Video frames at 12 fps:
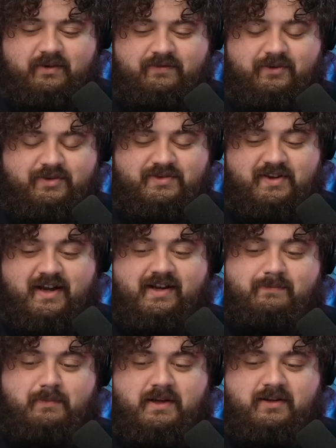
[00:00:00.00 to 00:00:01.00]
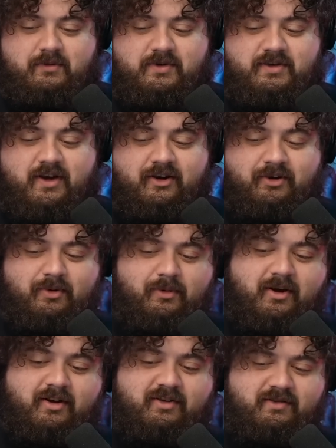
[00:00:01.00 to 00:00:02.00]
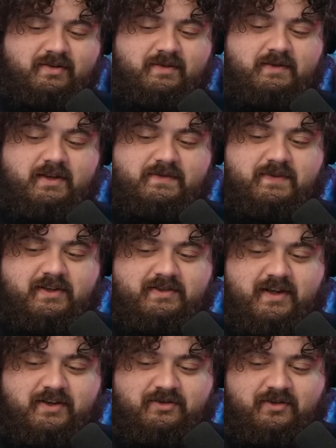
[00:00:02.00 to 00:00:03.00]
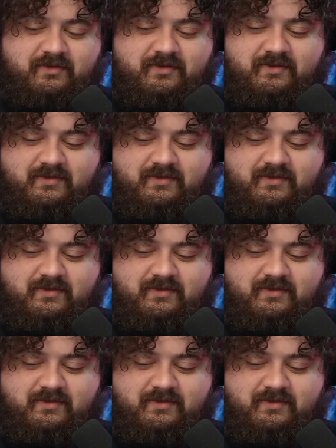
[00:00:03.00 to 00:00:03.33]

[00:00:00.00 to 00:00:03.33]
first thought immediately was autoerotic asphyxiation.